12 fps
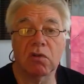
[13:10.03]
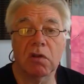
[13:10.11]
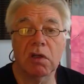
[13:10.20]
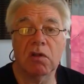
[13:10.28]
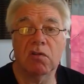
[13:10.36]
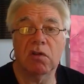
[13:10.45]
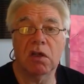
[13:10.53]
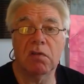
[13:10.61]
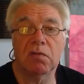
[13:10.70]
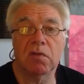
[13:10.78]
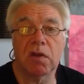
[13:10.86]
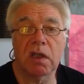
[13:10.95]
so it's a
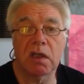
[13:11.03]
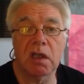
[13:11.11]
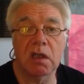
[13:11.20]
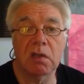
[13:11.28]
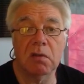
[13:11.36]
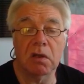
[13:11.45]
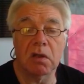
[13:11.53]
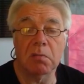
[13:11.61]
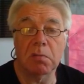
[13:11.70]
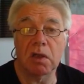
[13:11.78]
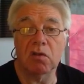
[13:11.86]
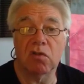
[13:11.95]
fairly
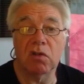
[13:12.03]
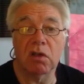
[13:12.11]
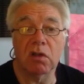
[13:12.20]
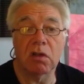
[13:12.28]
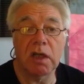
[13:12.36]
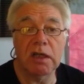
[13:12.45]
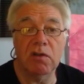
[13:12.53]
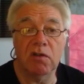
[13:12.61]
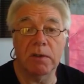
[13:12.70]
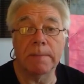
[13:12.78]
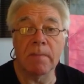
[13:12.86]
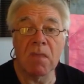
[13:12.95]
punchy little
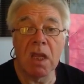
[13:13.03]
engine.